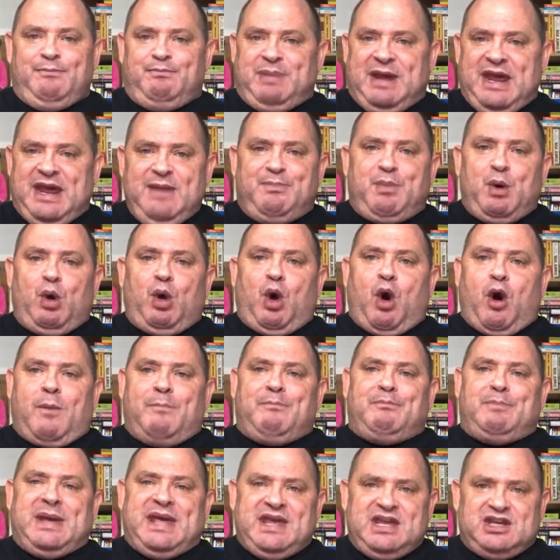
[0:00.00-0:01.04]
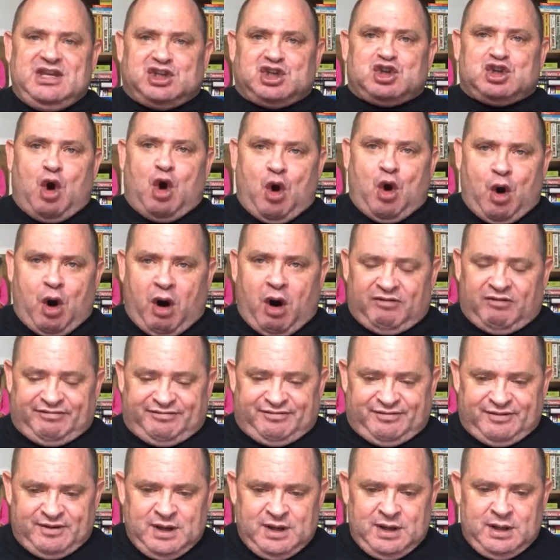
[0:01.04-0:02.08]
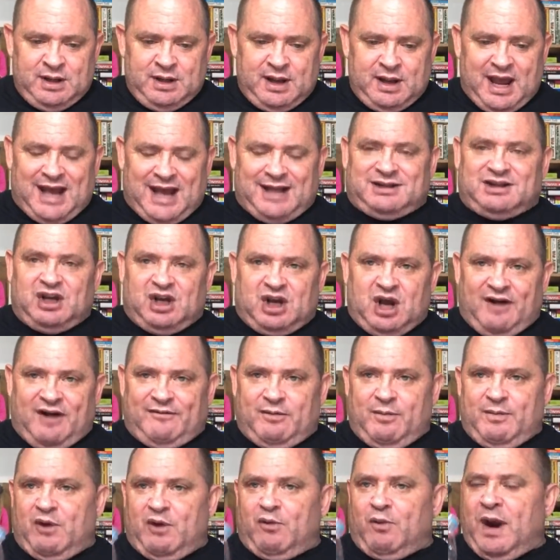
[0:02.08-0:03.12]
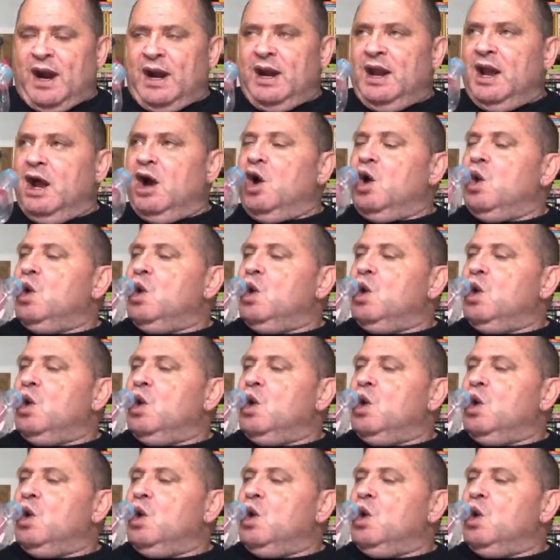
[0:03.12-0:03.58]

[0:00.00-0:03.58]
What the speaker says: people are pissed off at the government right now.